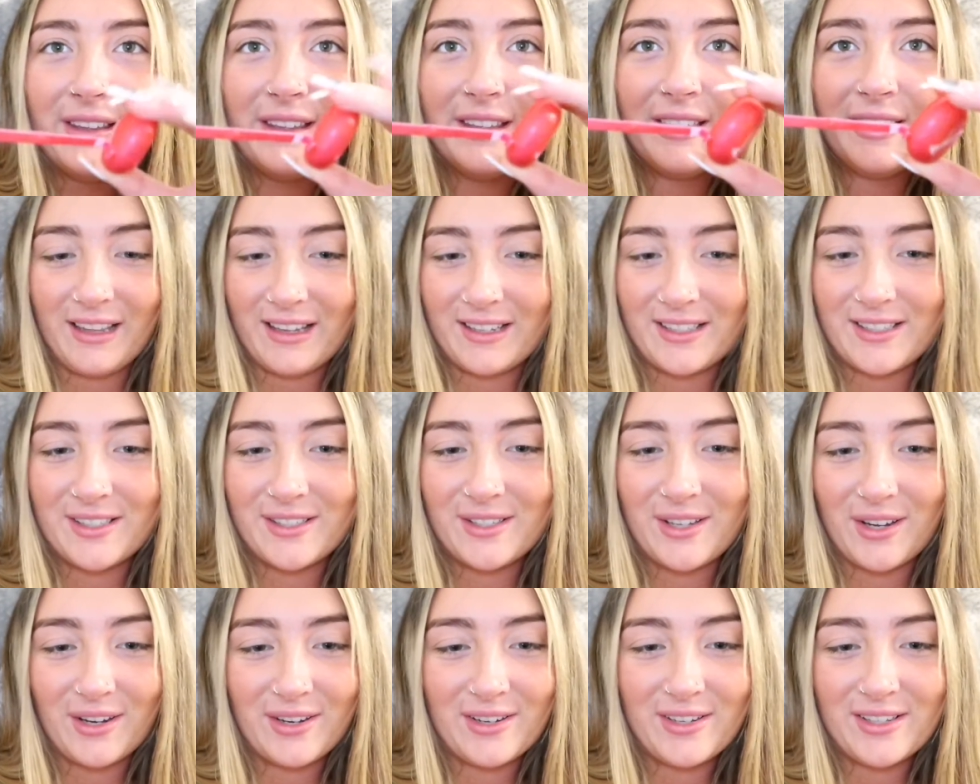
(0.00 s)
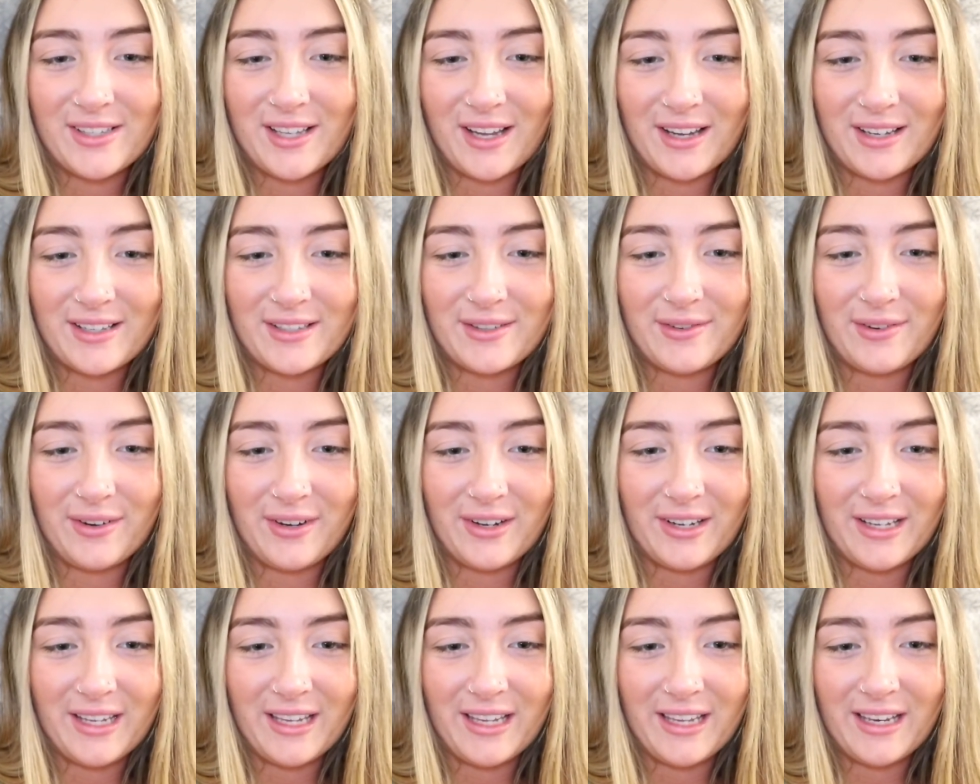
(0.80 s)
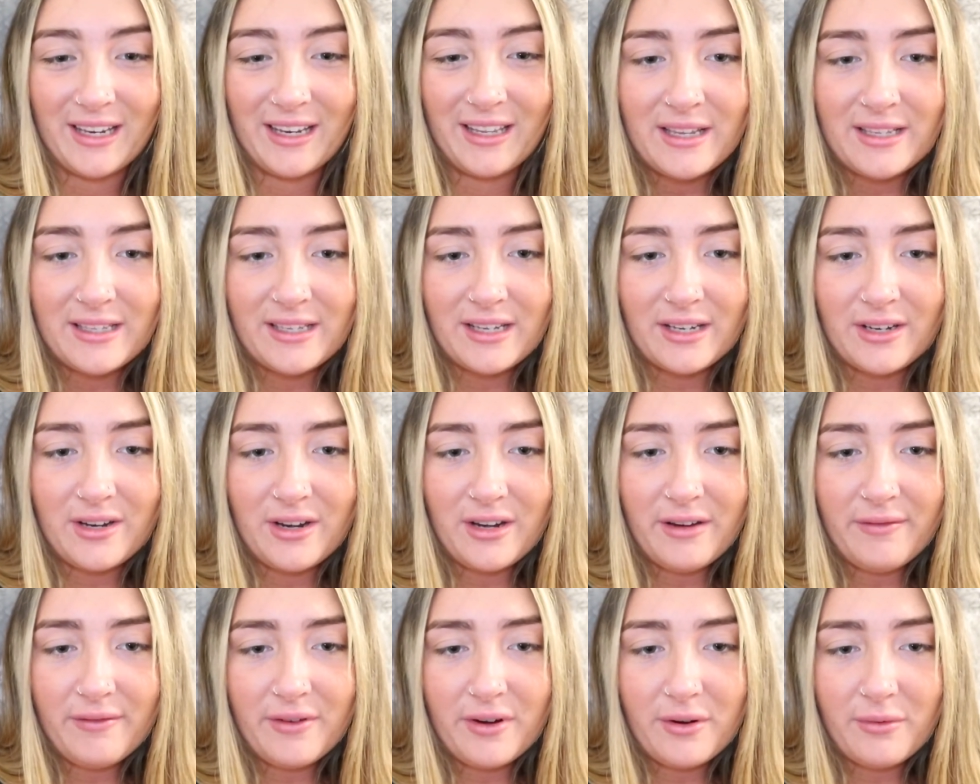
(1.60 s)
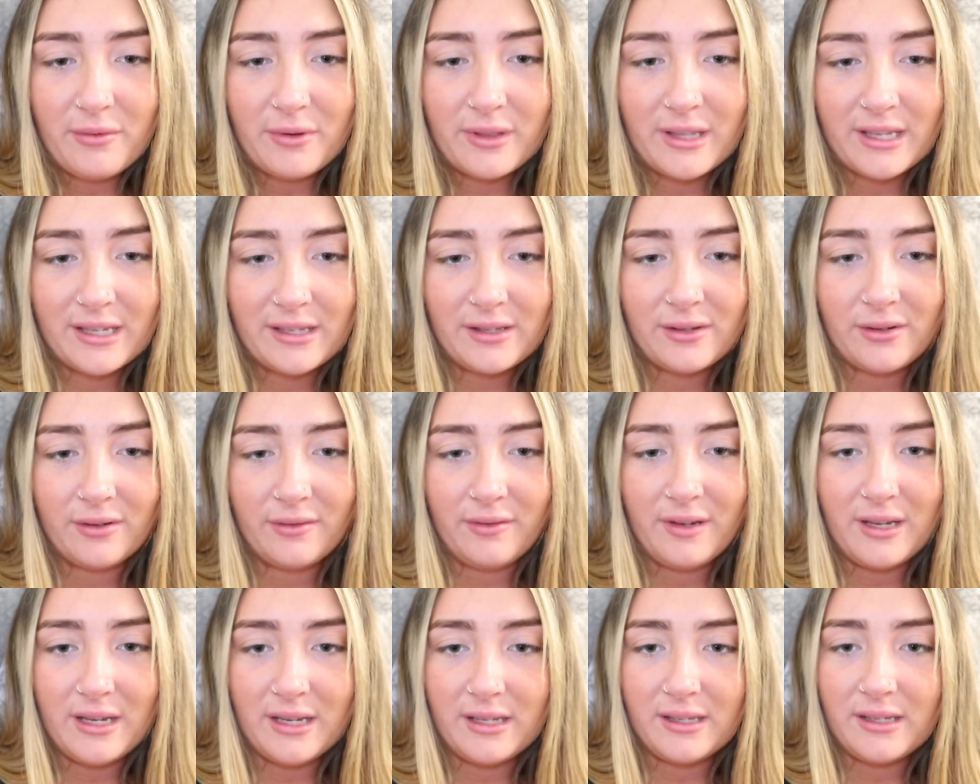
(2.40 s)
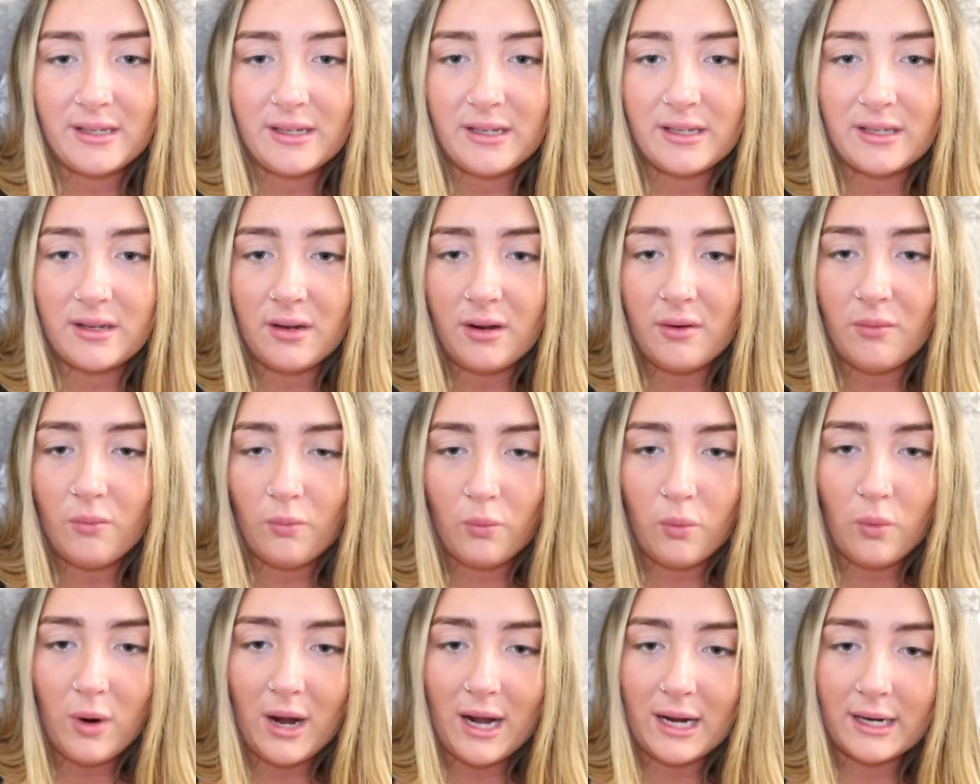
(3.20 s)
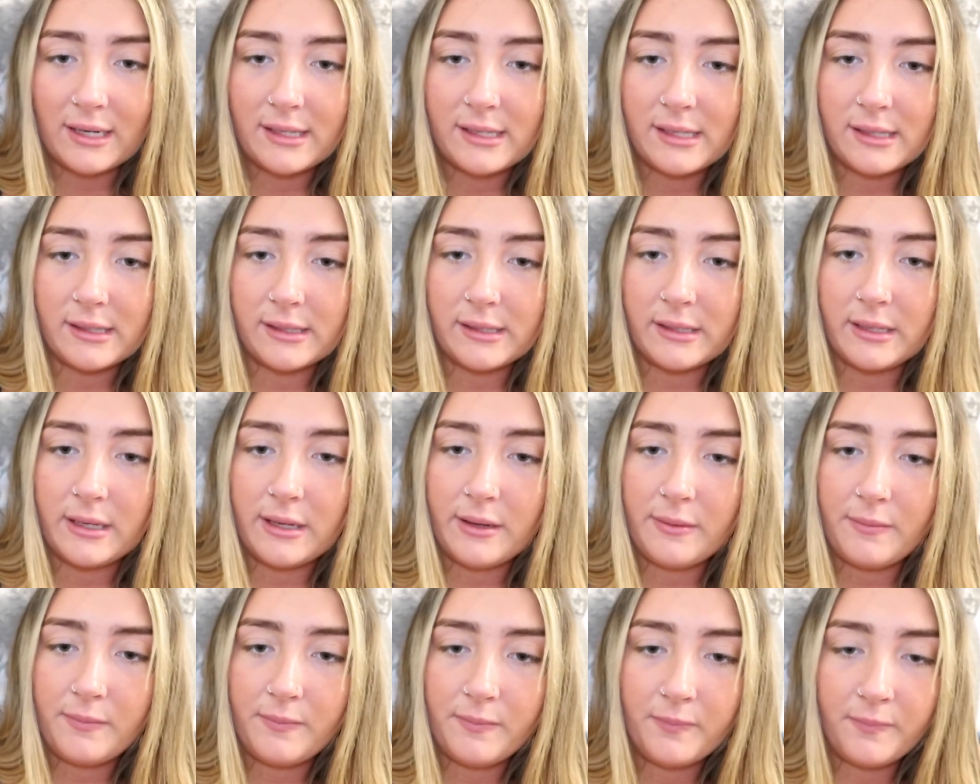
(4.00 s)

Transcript: That's so satisfying. See, I don't even know what this stuff is. It's like wax, isn't it?